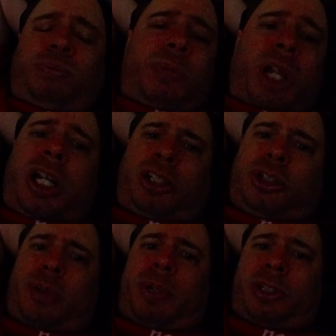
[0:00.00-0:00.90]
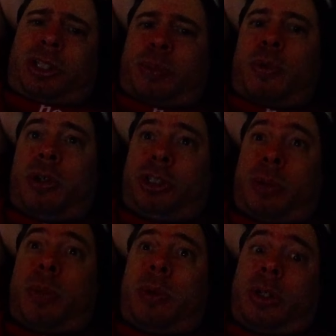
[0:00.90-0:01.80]
And I'll talk about this more
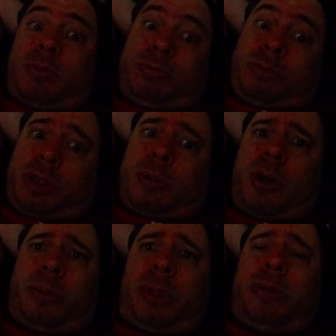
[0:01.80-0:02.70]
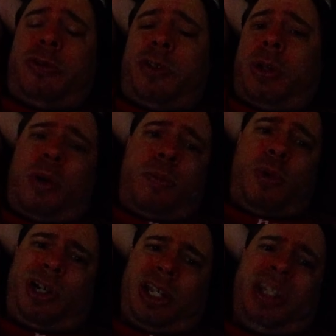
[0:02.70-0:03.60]
tomorrow in my review. I'll go
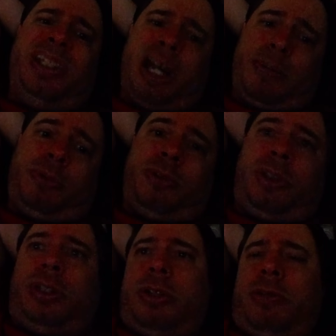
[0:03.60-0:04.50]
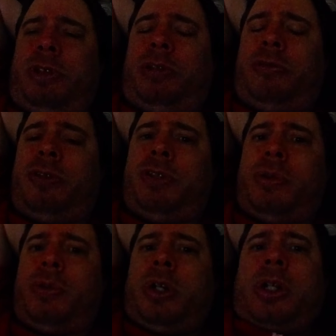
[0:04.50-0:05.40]
more in depth with the review.